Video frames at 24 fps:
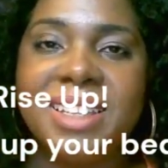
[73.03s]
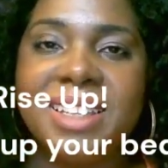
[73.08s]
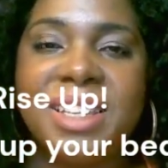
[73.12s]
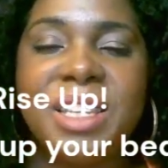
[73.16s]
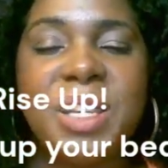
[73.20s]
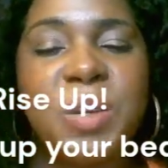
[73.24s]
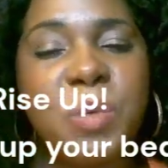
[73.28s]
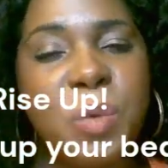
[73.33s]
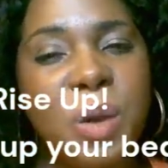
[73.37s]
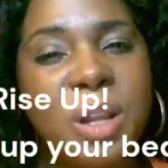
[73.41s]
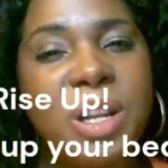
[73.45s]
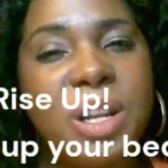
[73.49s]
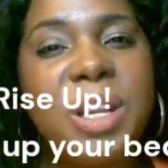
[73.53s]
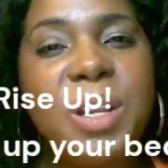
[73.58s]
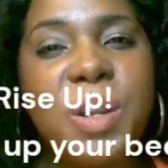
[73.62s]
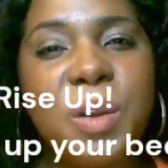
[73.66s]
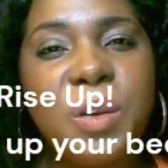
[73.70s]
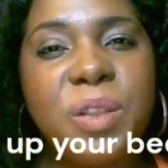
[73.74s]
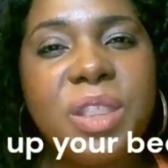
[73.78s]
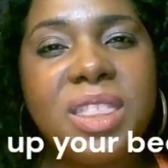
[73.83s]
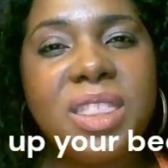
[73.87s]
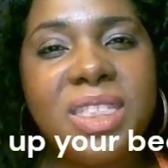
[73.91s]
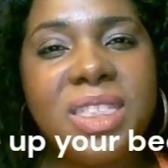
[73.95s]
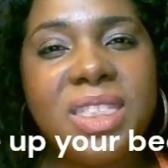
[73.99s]
You want to
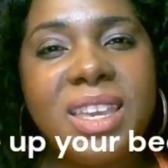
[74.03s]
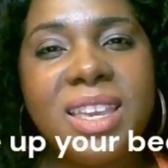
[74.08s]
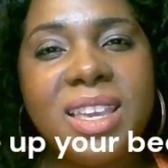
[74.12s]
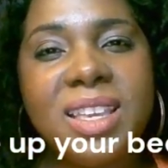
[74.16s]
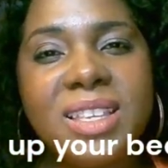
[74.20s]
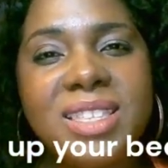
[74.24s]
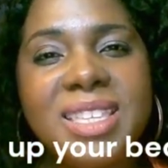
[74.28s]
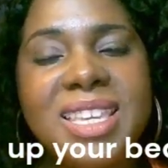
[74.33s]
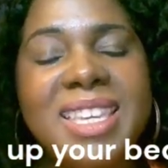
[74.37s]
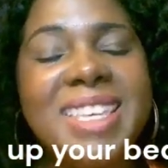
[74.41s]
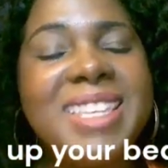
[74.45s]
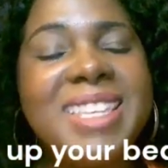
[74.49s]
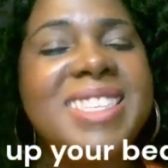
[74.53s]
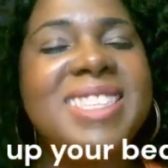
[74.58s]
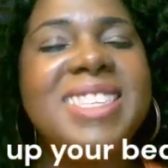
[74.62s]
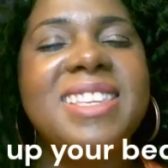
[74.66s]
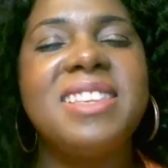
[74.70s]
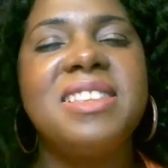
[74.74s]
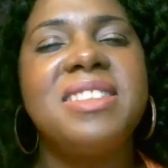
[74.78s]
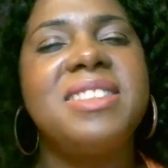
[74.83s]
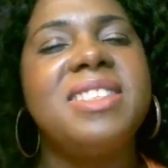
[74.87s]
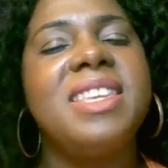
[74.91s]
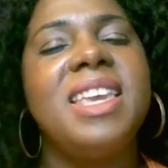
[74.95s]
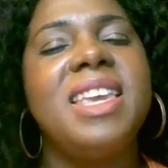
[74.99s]
know the thing is, he's
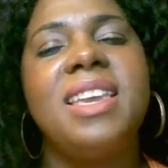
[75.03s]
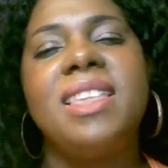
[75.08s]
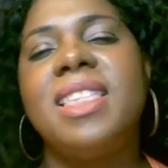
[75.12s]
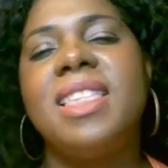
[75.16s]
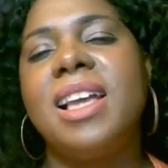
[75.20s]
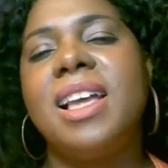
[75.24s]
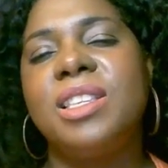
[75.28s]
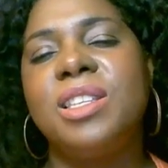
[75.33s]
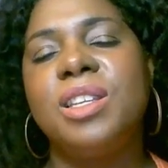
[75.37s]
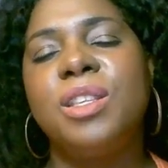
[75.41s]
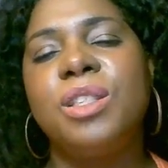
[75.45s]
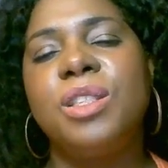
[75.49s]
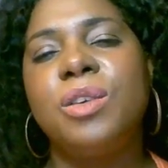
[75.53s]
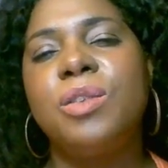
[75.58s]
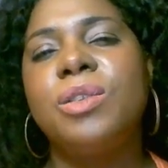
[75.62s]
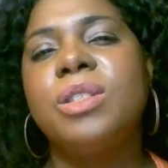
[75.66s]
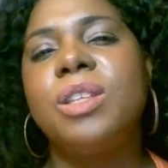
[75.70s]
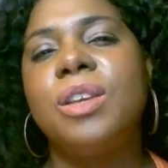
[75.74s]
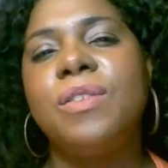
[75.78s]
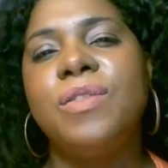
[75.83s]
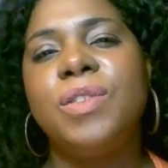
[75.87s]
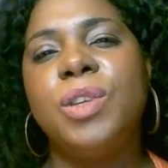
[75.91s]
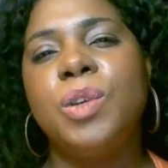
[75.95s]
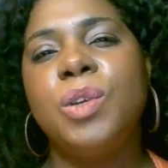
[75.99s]
still saying that to those
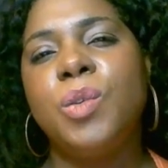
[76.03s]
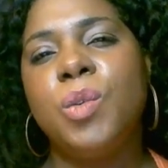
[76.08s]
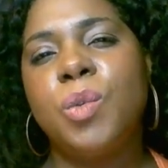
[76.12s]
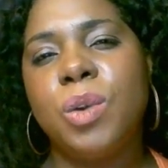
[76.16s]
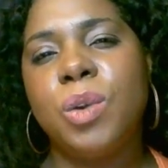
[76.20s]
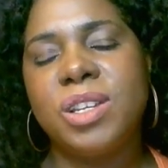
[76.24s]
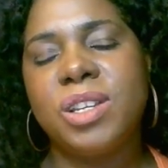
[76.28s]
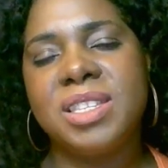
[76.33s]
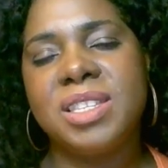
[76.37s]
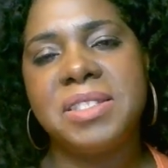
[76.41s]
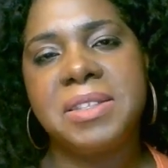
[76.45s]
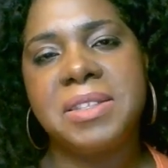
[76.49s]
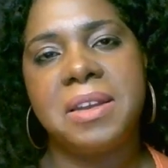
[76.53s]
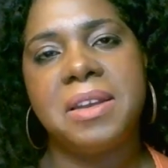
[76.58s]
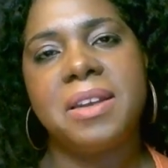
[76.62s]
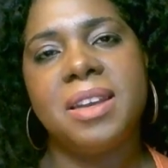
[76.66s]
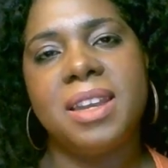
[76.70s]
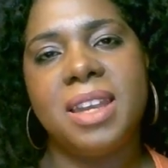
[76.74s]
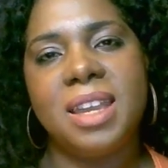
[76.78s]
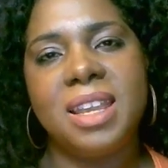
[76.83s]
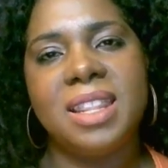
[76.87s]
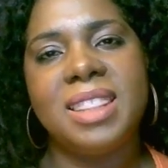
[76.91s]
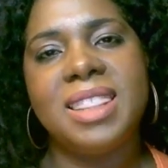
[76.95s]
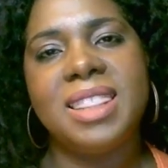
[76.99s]
of you who are
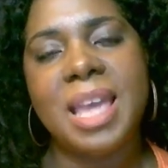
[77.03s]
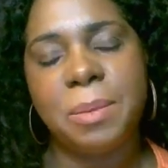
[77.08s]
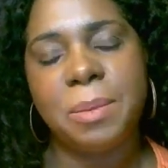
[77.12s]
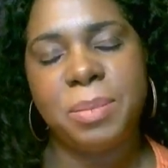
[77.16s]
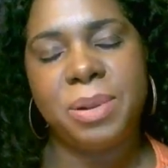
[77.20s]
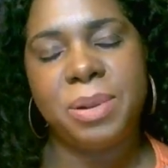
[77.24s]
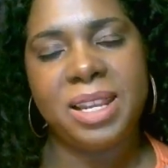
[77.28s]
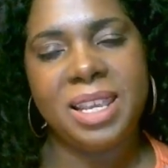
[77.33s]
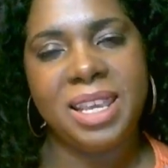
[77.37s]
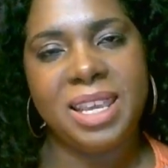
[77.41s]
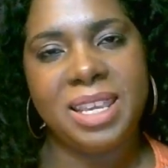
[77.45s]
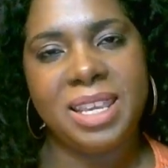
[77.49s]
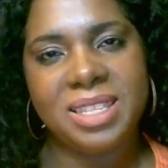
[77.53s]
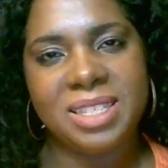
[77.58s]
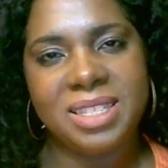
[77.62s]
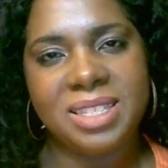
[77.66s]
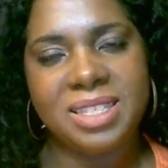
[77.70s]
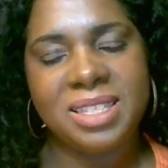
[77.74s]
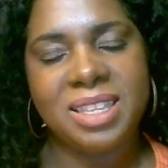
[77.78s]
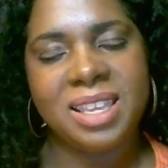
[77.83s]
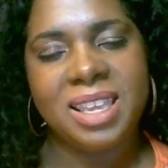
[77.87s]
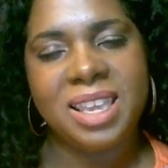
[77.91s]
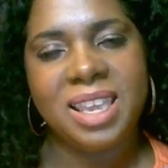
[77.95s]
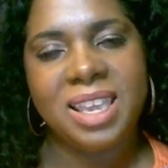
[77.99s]
stuck in that place.